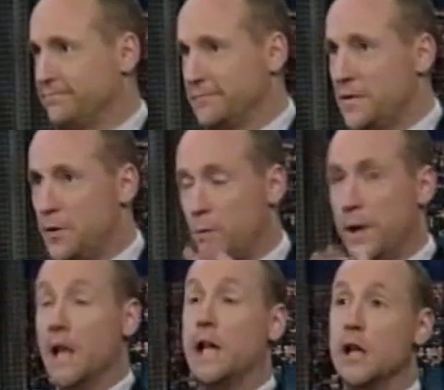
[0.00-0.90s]
It's a
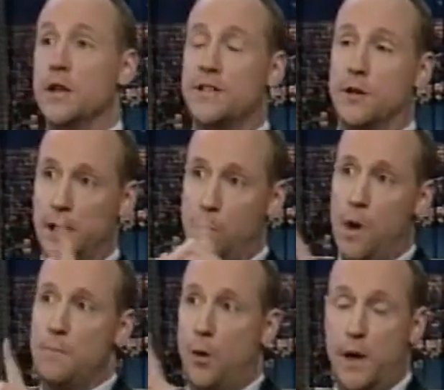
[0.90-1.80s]
real illness, and only
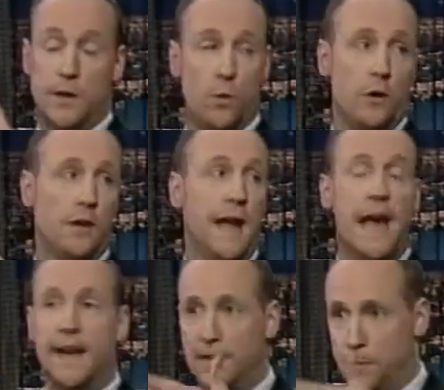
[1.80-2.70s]
one boy in the world
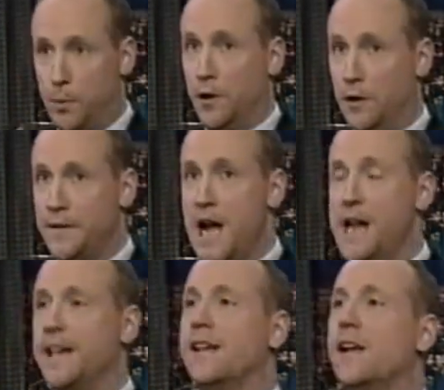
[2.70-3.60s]
had it, this boy, little
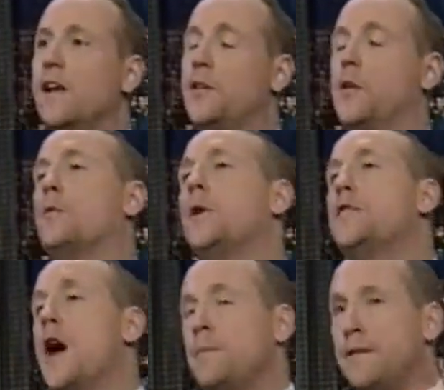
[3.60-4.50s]
Donnie. So we
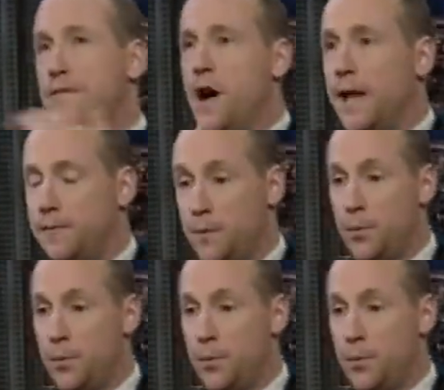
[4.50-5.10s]
thought it'd be funny if we